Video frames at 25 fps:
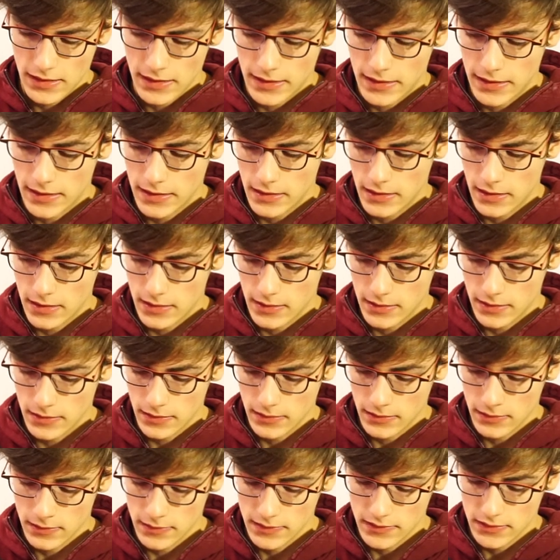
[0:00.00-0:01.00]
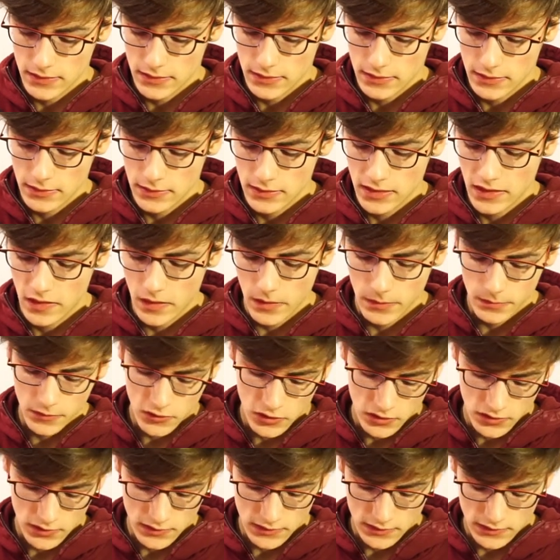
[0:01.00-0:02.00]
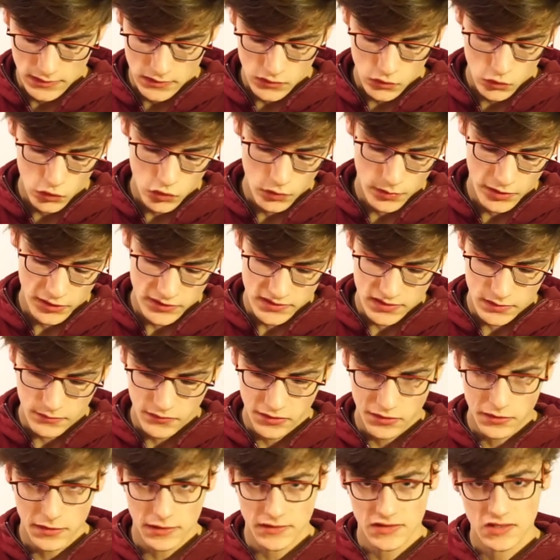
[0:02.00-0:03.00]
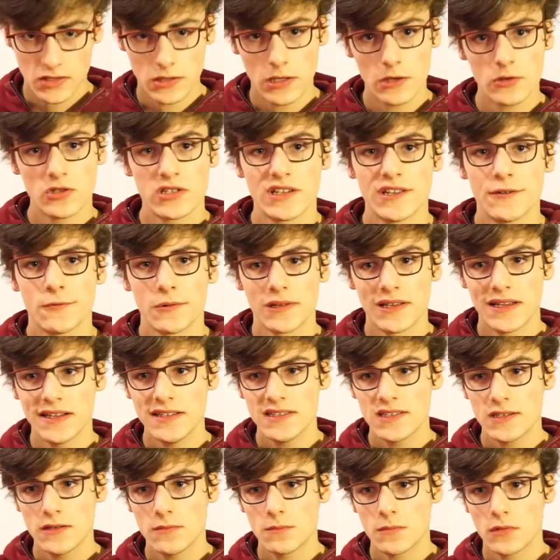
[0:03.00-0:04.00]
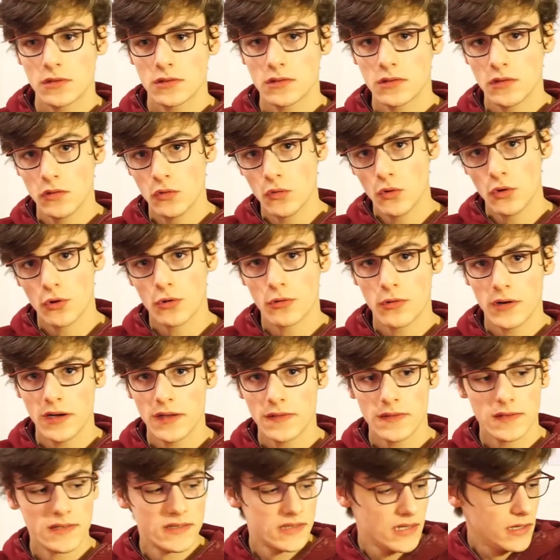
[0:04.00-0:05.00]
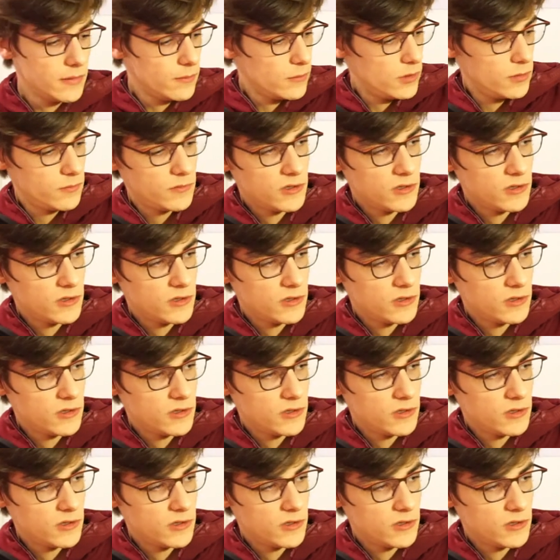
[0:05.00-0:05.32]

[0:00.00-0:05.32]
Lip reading: And now I'm going to talk about something that's closely related, but not quite the same.